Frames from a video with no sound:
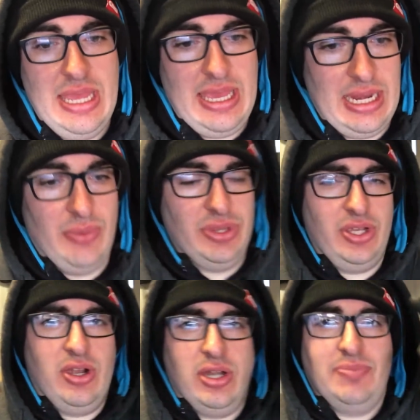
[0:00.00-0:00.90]
and I want the
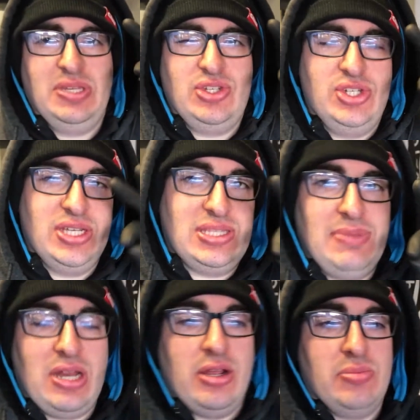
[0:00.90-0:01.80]
car to be just
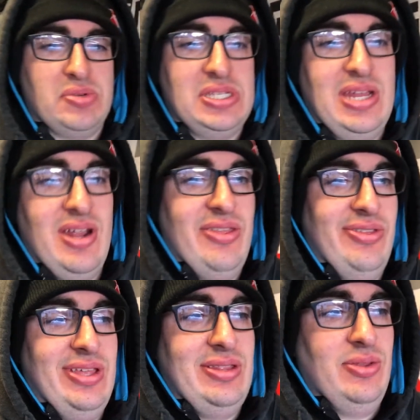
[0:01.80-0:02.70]
about 100% other
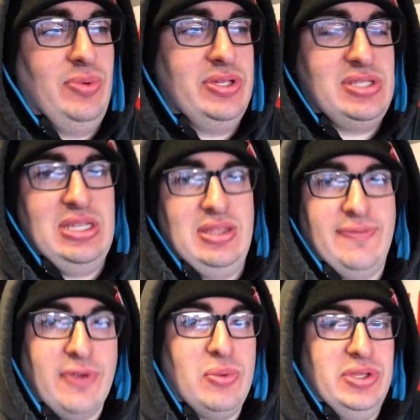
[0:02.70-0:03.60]
than the wheels and the
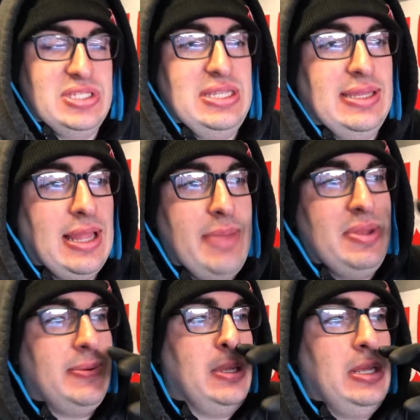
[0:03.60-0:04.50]
front wheels and the
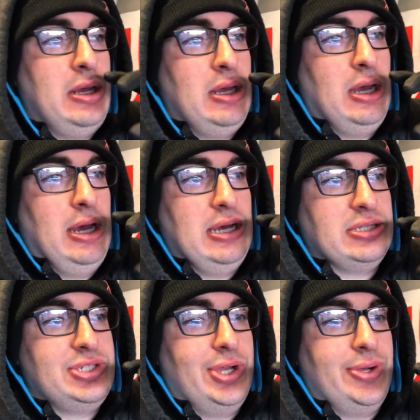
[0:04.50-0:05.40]
alignment.
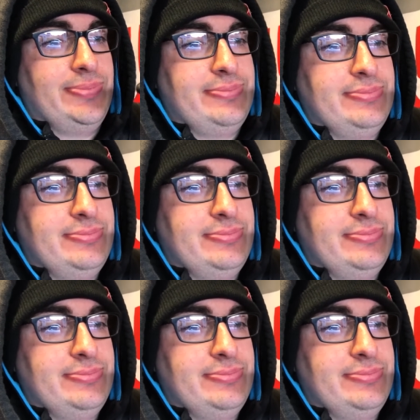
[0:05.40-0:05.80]
So